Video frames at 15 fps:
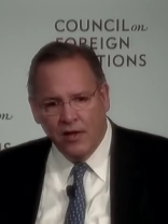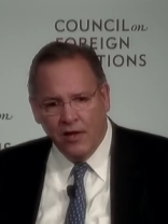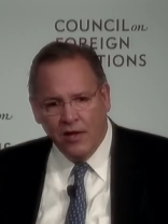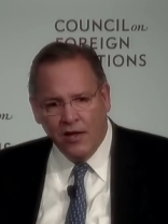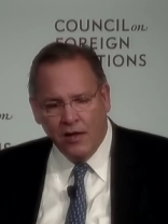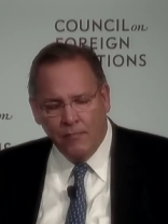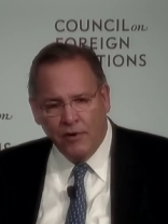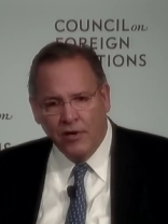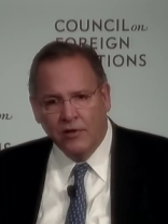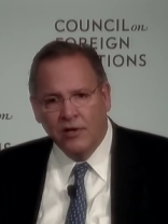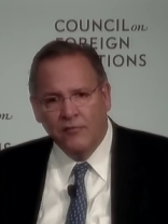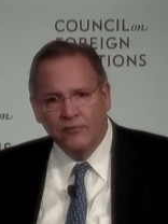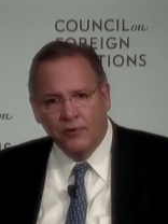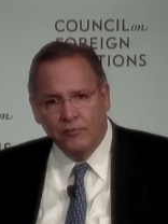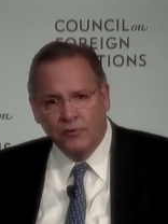uh, but he
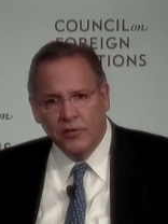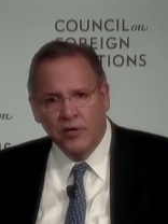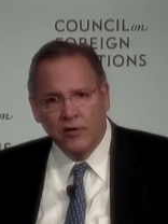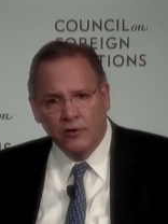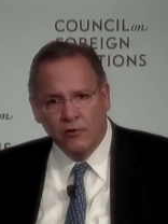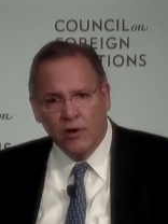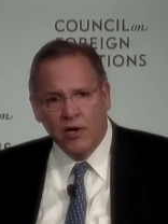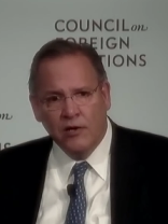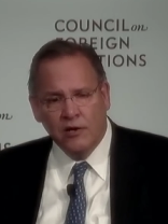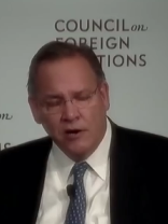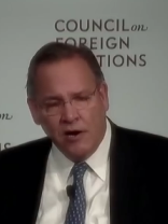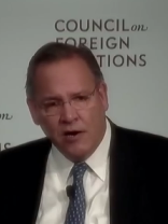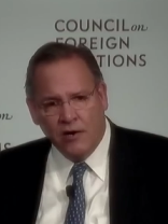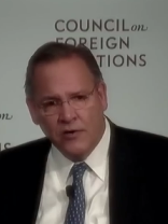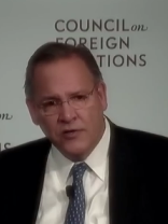loved to tinker on
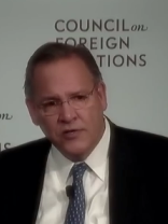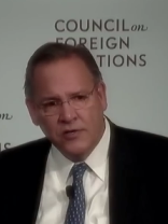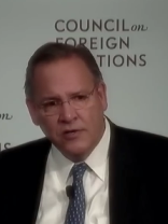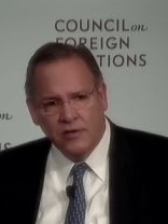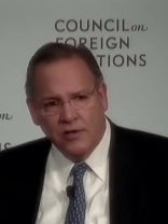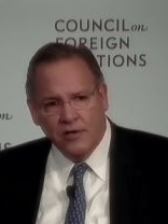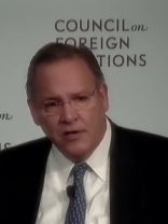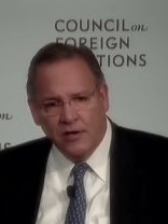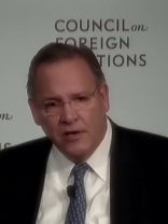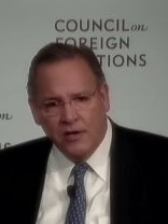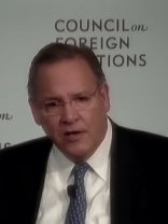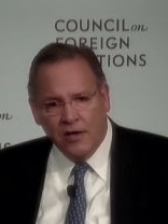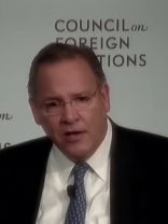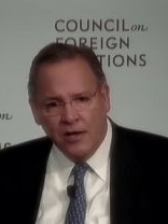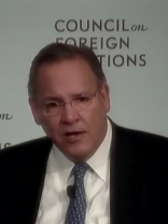cars.
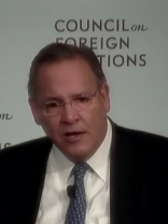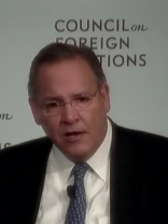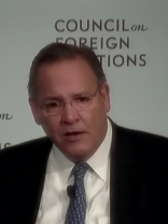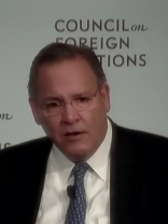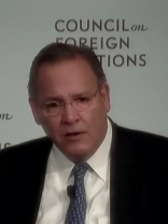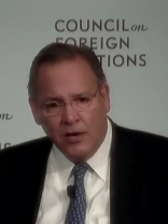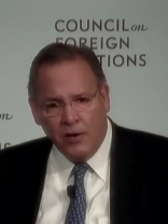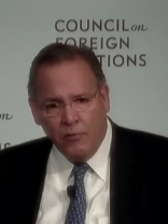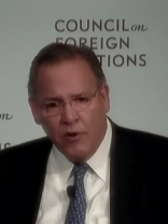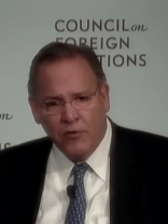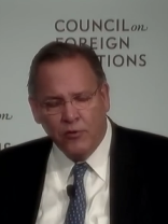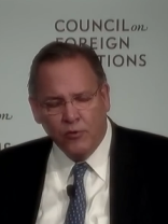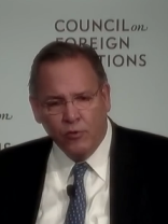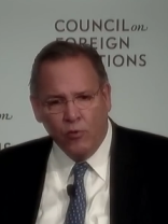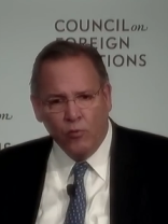Uh, he went
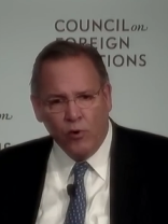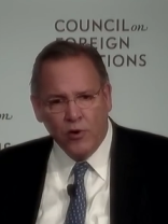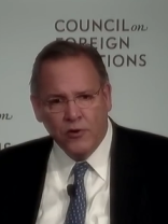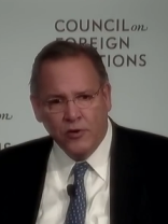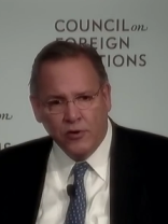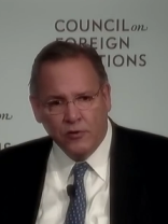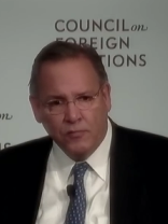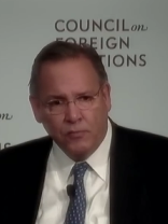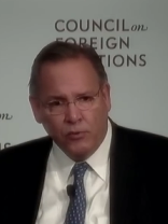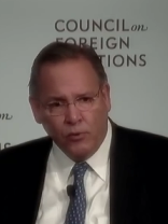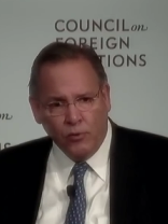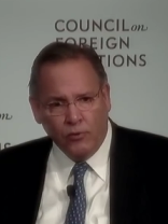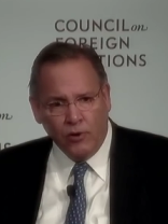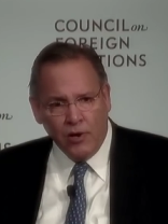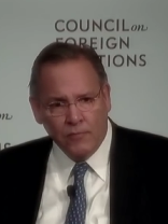through a one-year
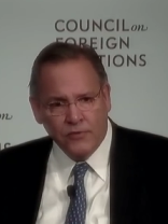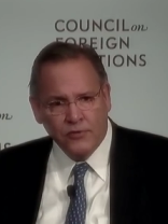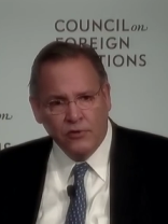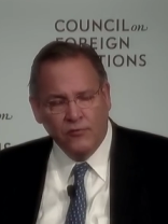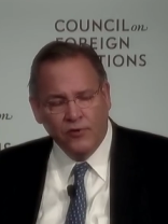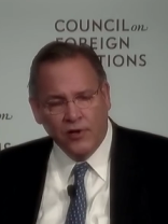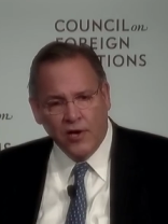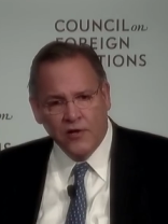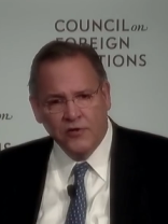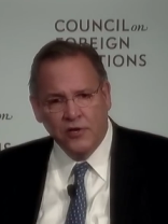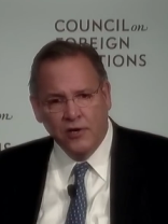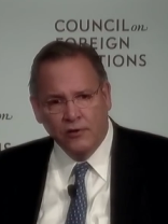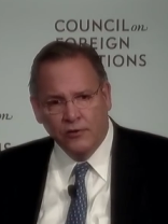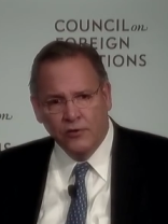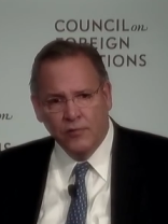program certification. He
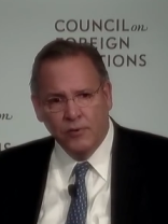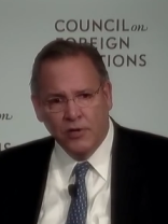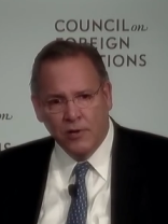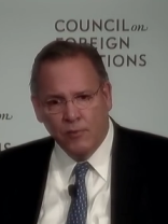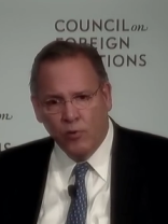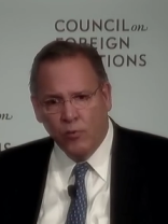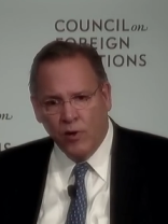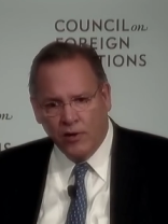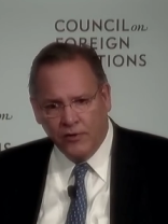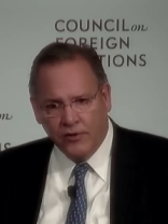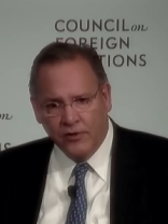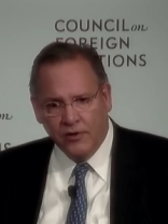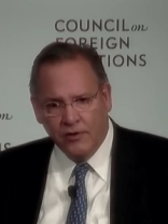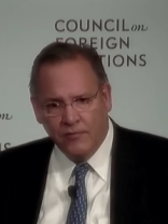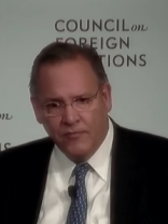learned to become a
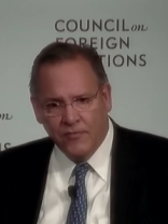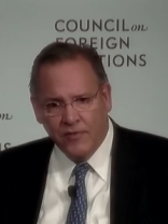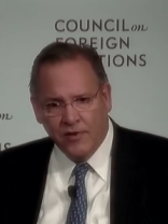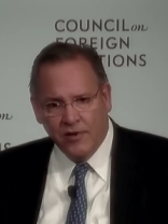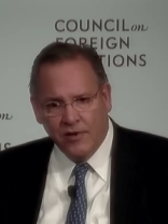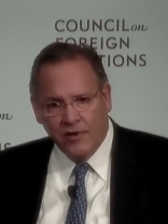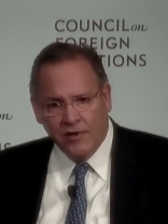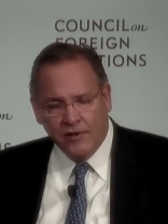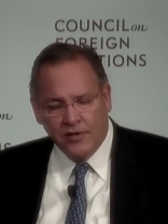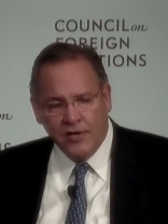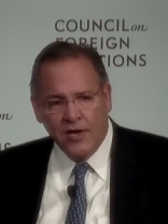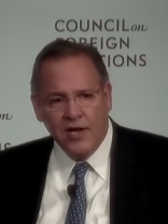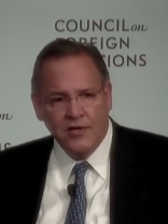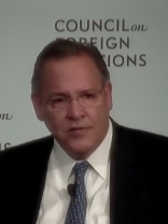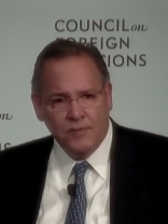welder.
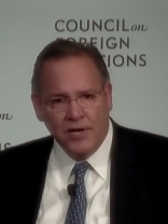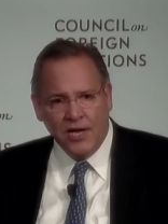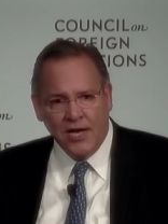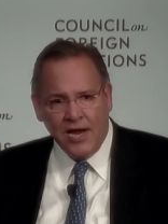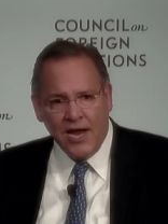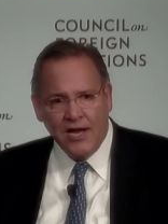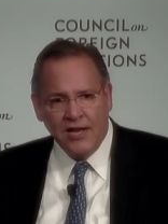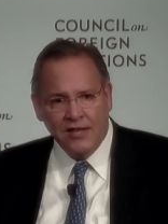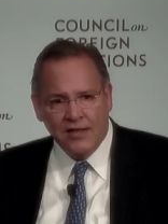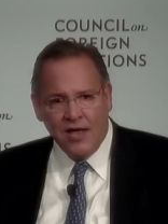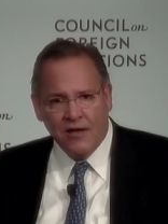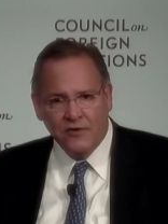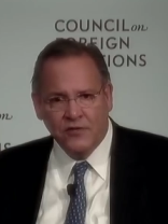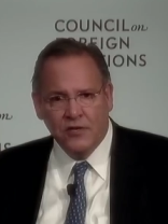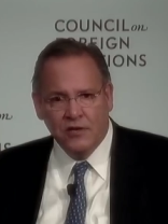Today he's making eighty
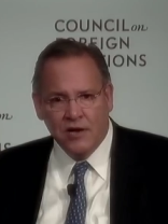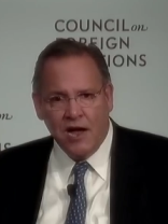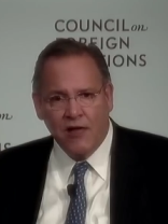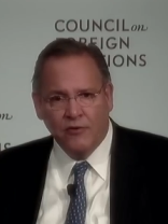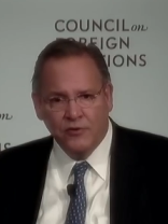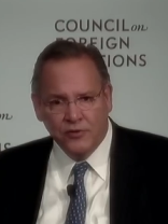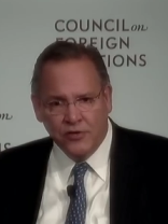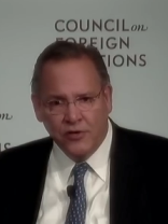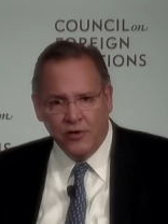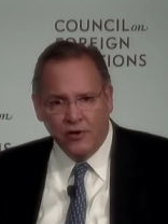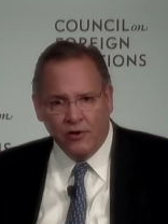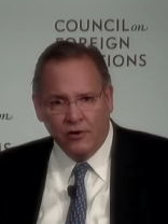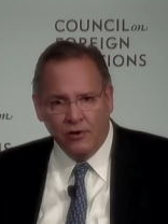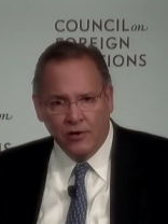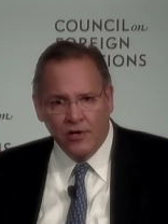thousand dollars a
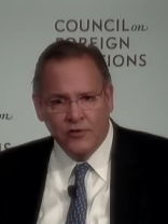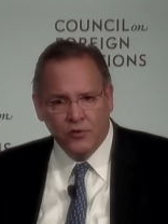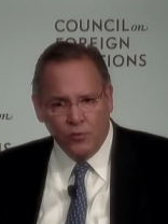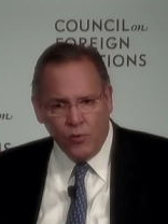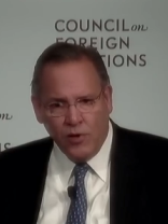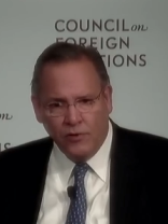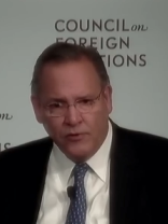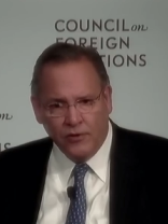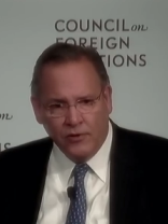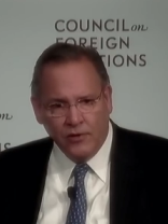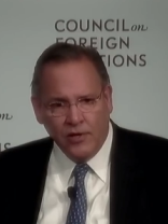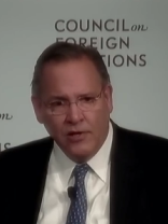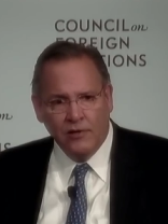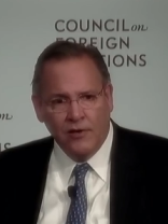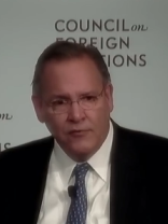year as a welder.
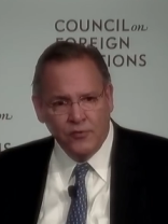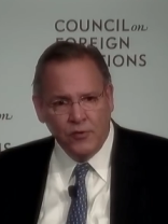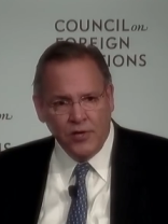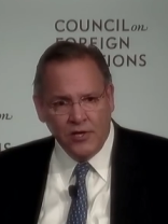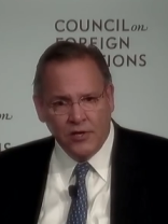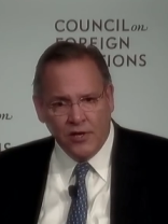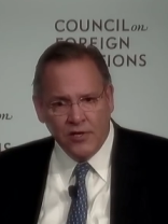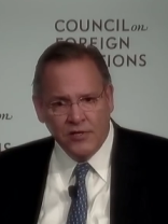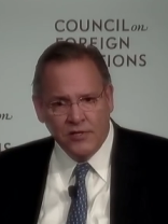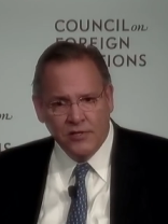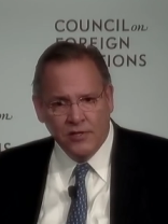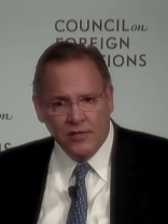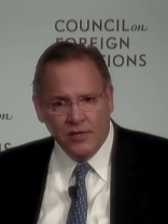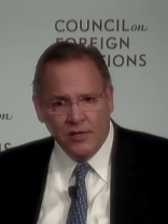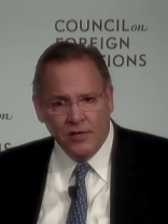He loves what he does.
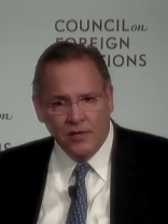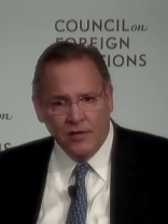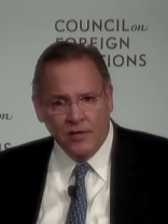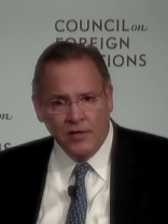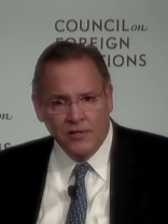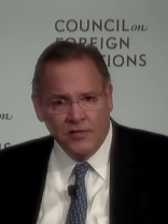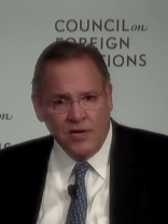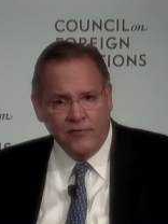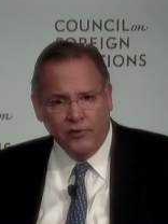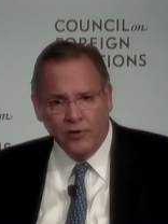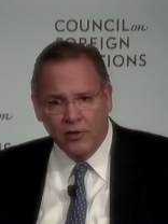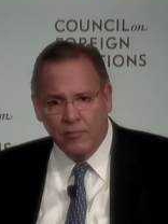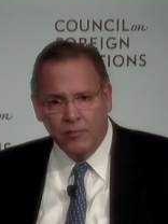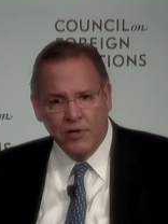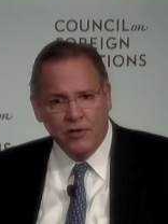He's never going
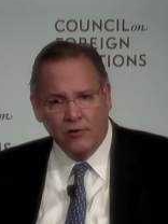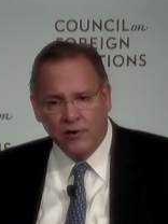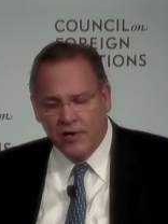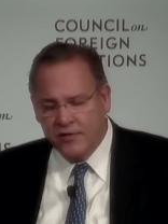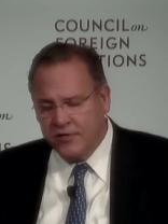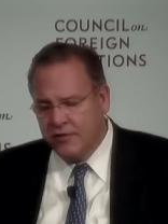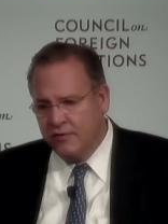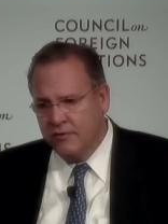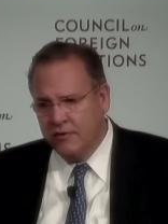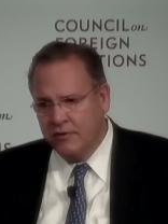to be a great student.